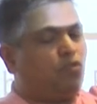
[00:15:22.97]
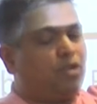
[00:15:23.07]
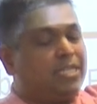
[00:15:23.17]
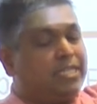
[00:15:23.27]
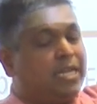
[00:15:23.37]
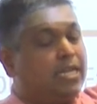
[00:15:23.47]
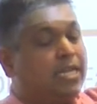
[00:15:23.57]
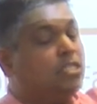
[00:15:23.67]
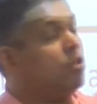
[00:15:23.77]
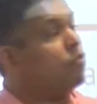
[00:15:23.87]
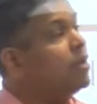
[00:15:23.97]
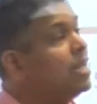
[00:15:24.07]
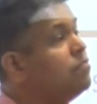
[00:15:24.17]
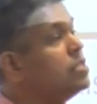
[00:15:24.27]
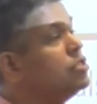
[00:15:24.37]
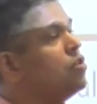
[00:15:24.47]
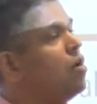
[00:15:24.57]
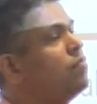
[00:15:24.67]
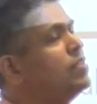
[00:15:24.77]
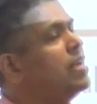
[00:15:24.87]
what I said is the relevance
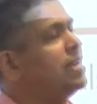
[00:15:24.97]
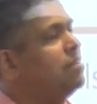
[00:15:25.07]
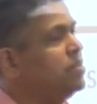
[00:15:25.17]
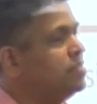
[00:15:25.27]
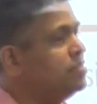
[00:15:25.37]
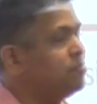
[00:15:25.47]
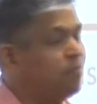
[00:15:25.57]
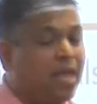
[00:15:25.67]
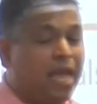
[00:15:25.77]
of that evidence.